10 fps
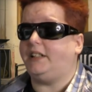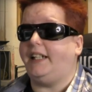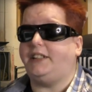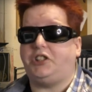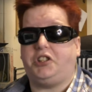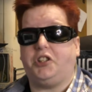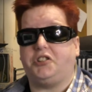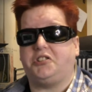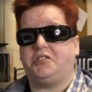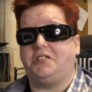It's
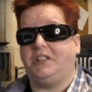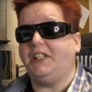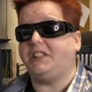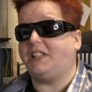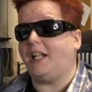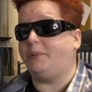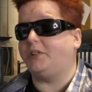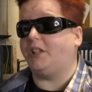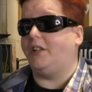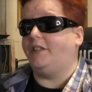just, this
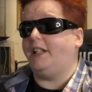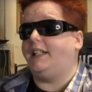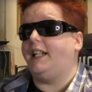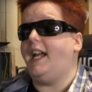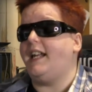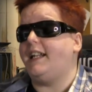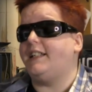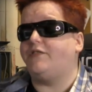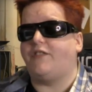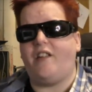episode, again,
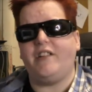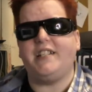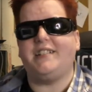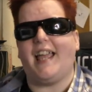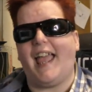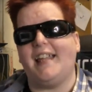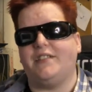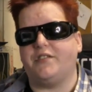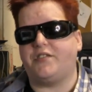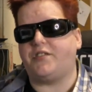is very
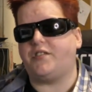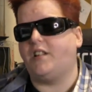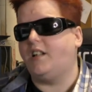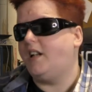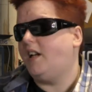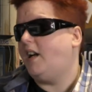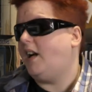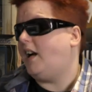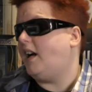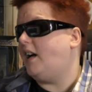tense.
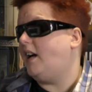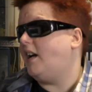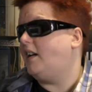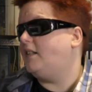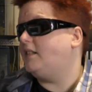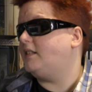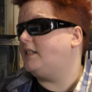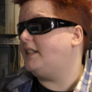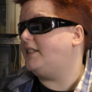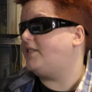
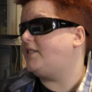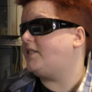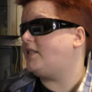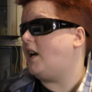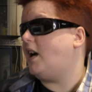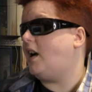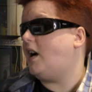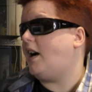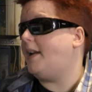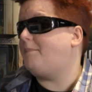This,
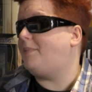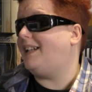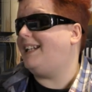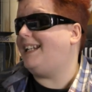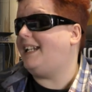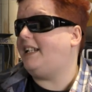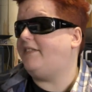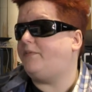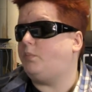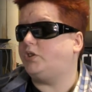I
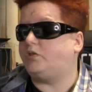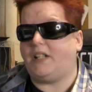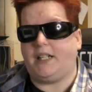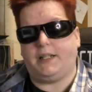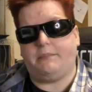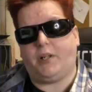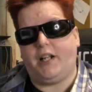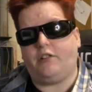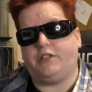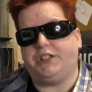believe, was written
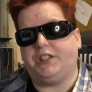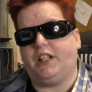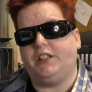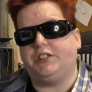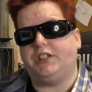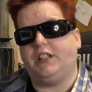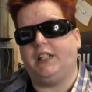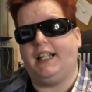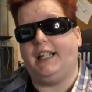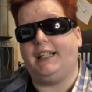by Chris
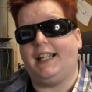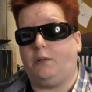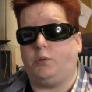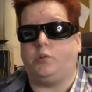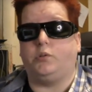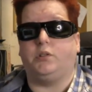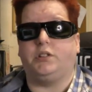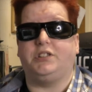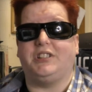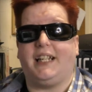Carter and Howard
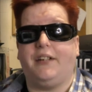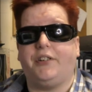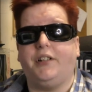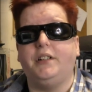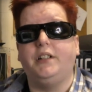Gordon together.